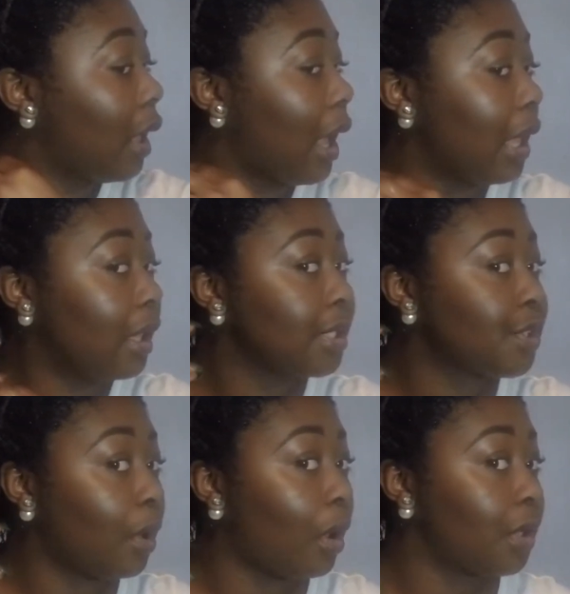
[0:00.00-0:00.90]
I like
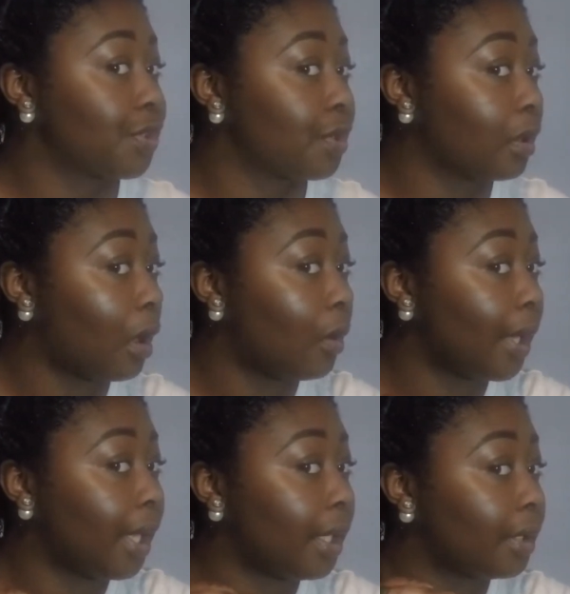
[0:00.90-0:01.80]
to also go
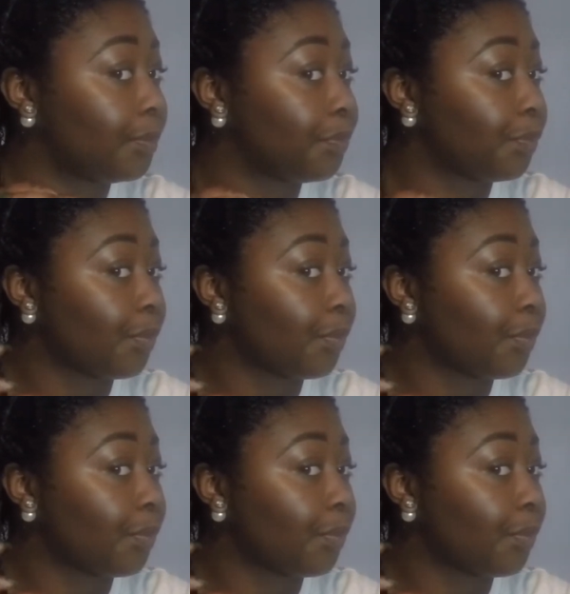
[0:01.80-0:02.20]
in